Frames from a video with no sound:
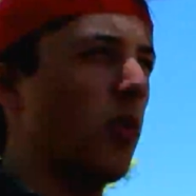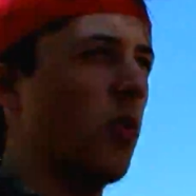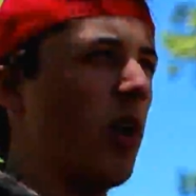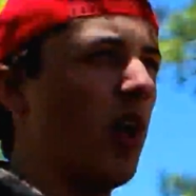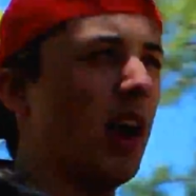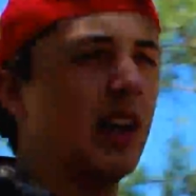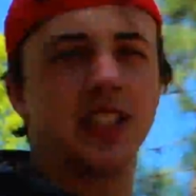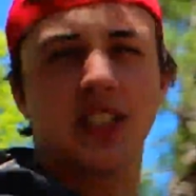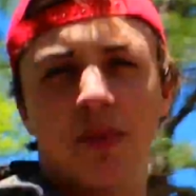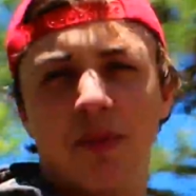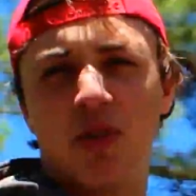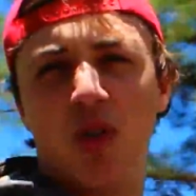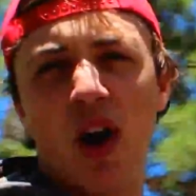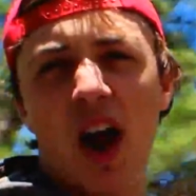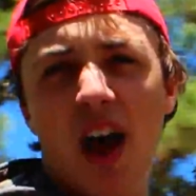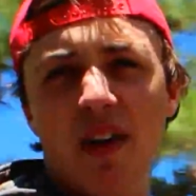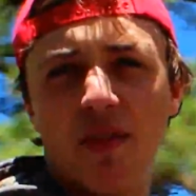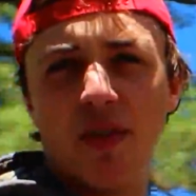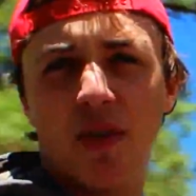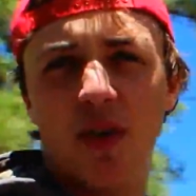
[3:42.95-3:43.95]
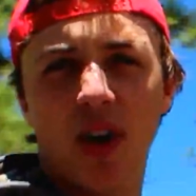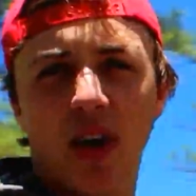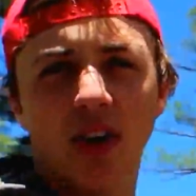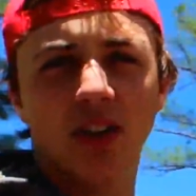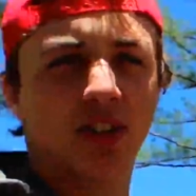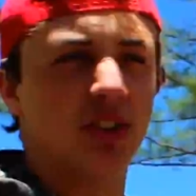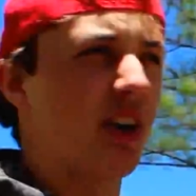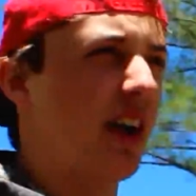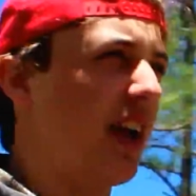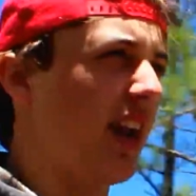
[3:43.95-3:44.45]
We're on some gravel
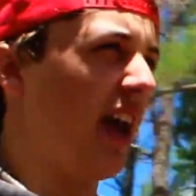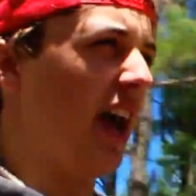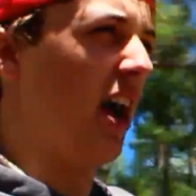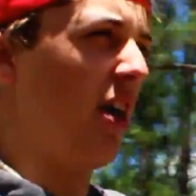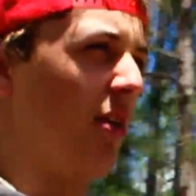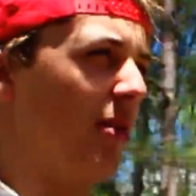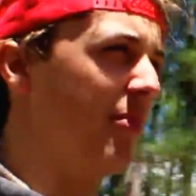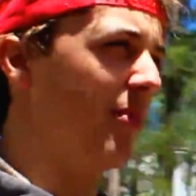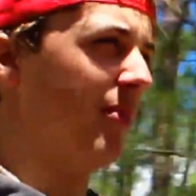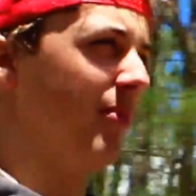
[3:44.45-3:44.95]
roads right now